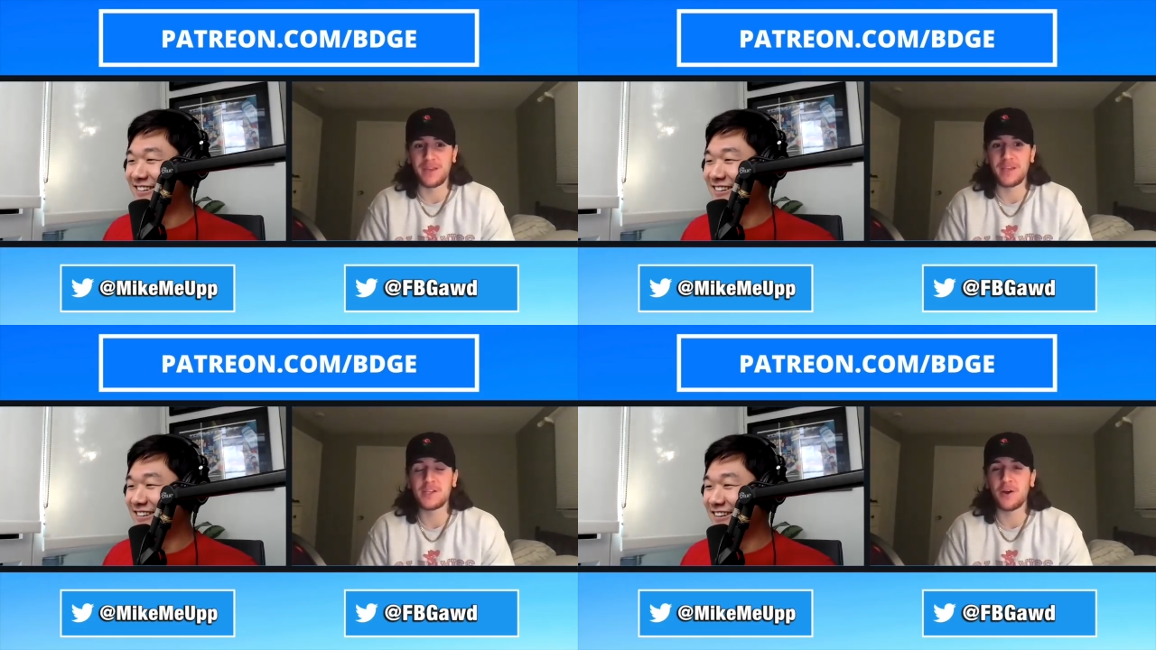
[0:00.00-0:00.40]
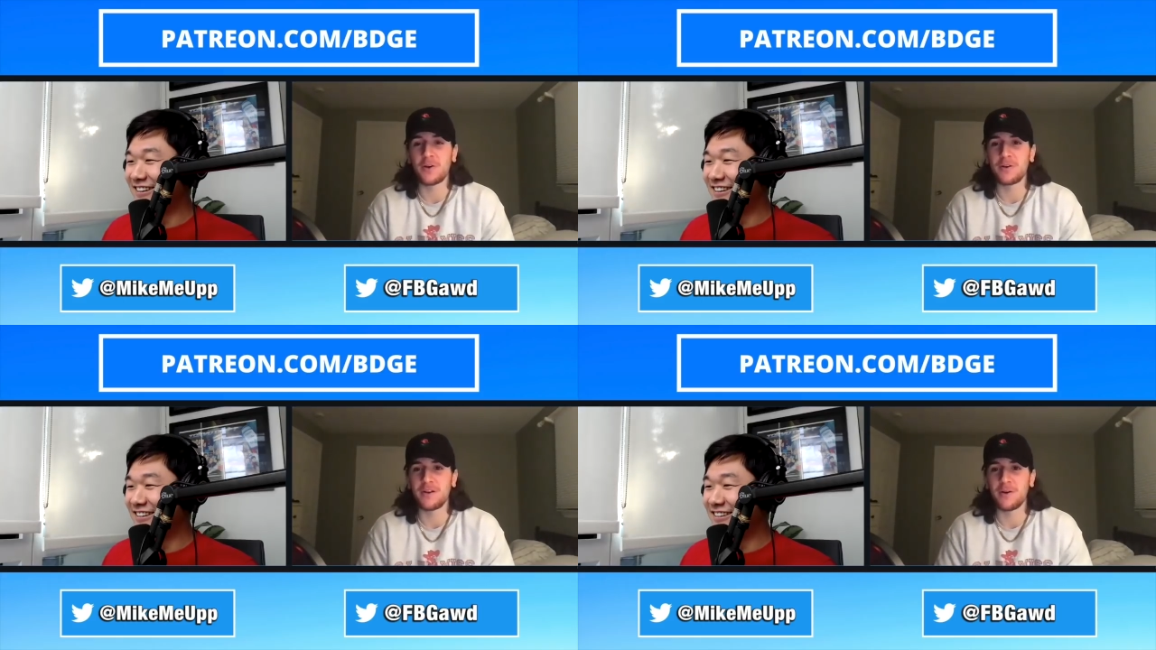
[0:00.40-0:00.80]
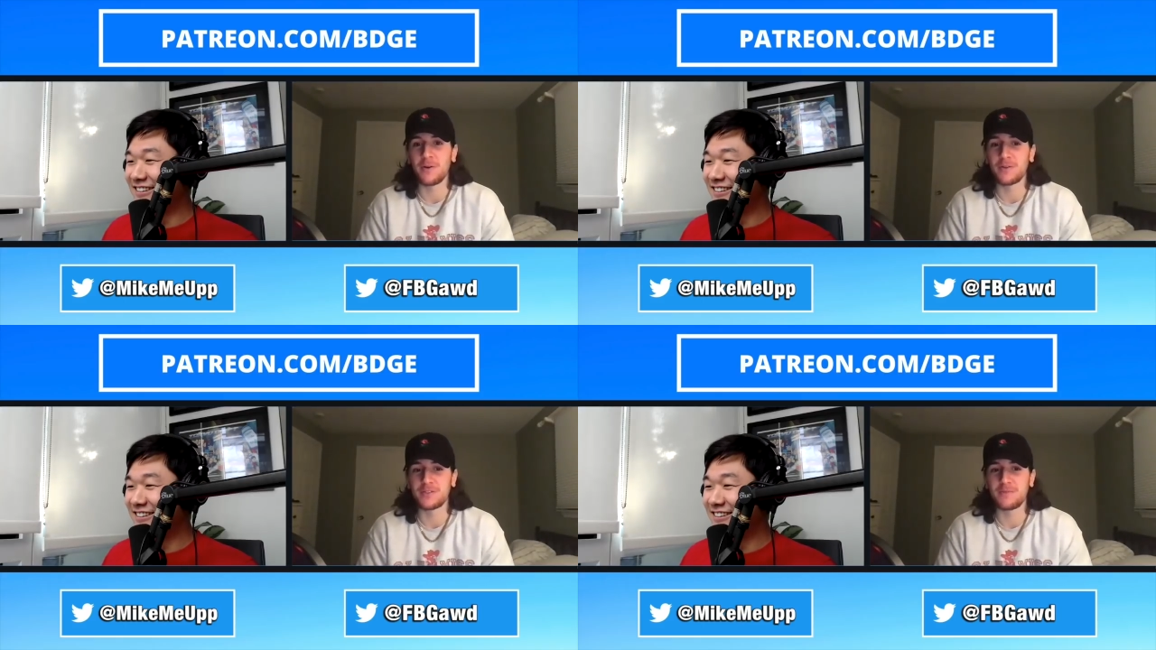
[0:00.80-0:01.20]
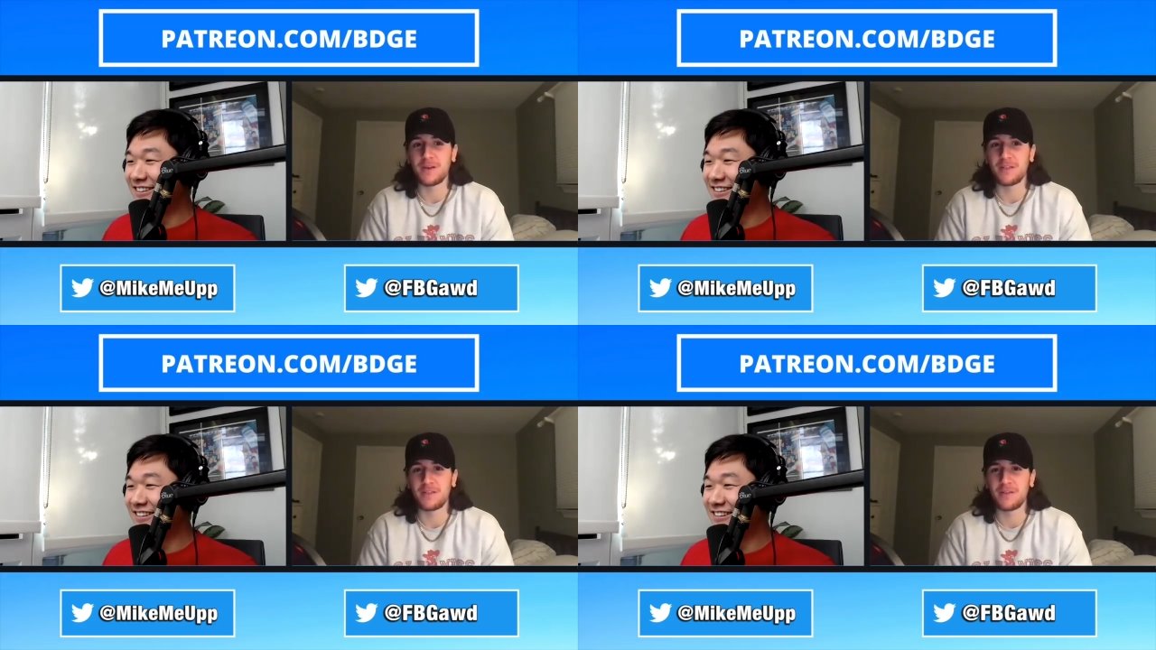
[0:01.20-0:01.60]
Speaker 1: He turned Earl
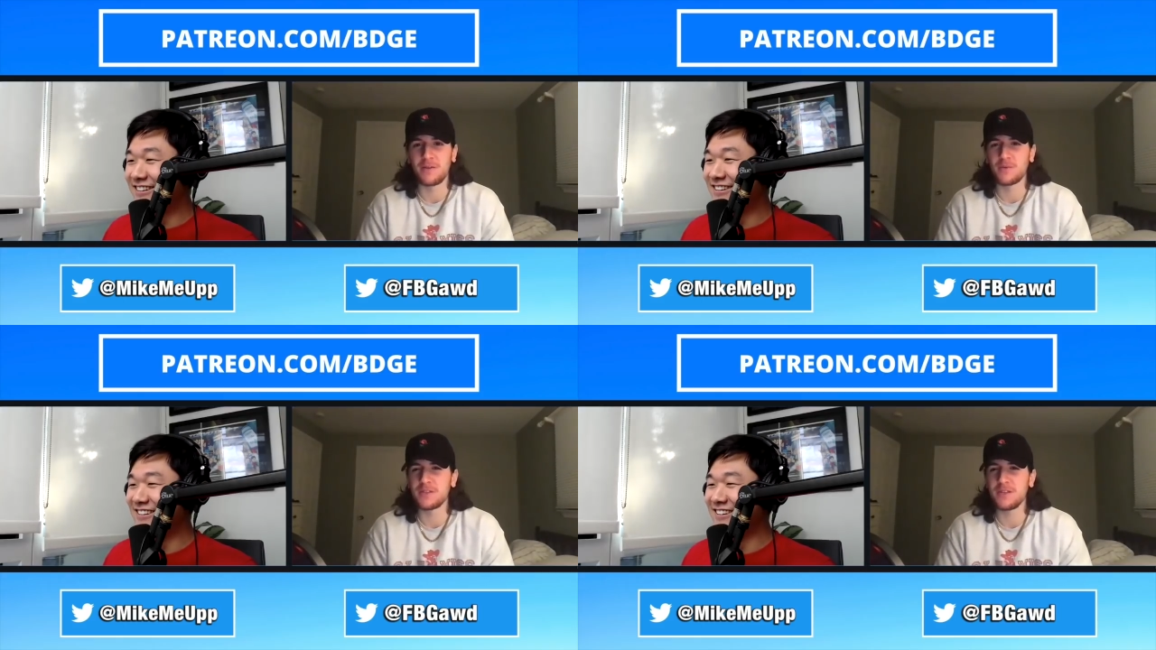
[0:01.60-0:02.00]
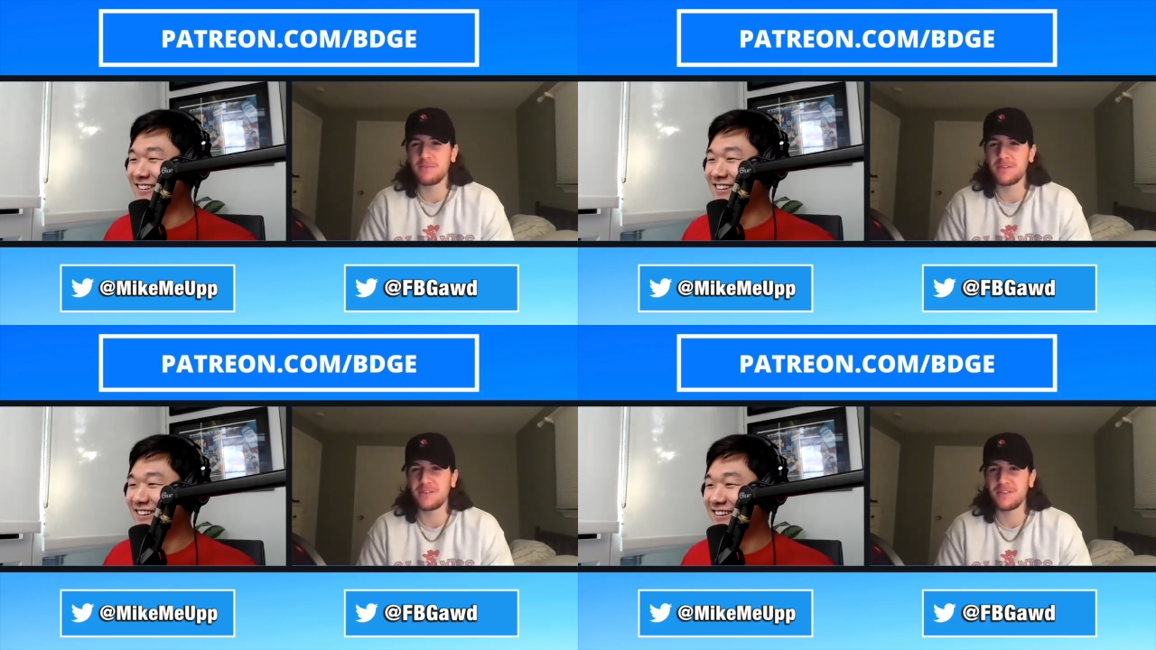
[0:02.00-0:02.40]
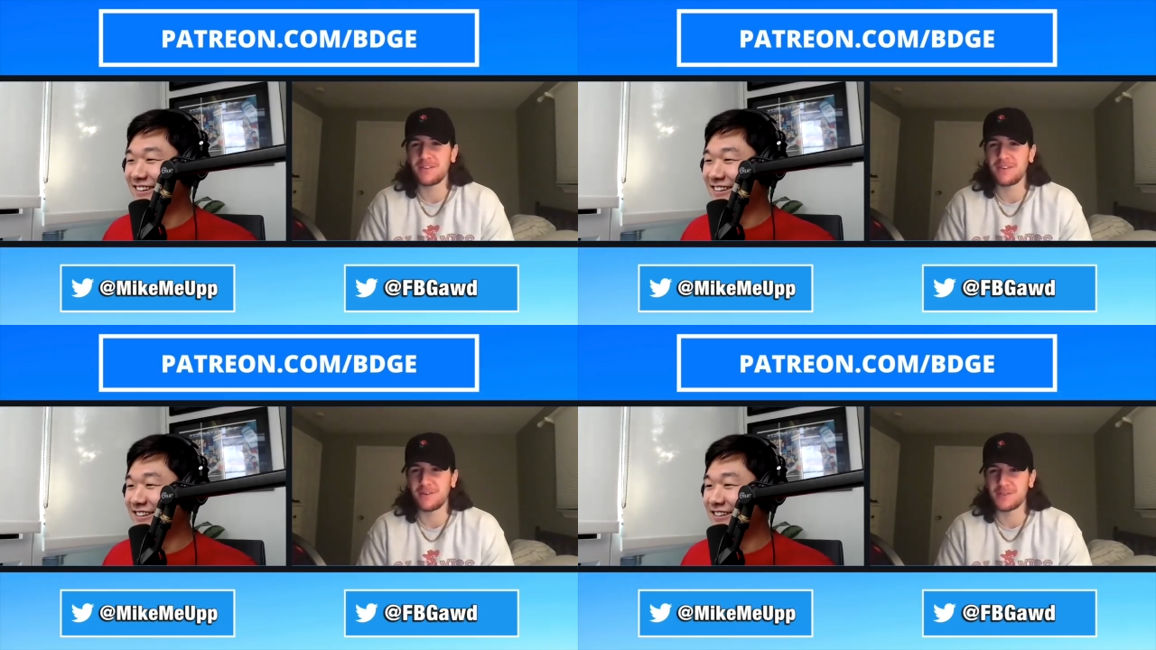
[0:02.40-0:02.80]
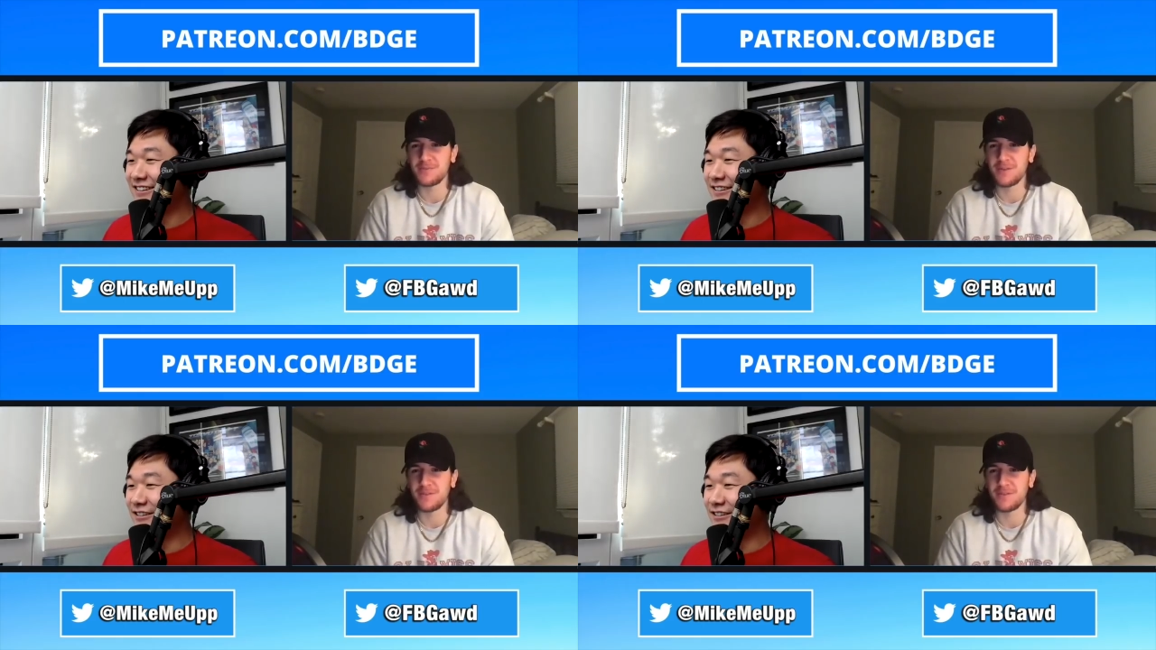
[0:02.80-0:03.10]
Smith, was his name? Earl Smith,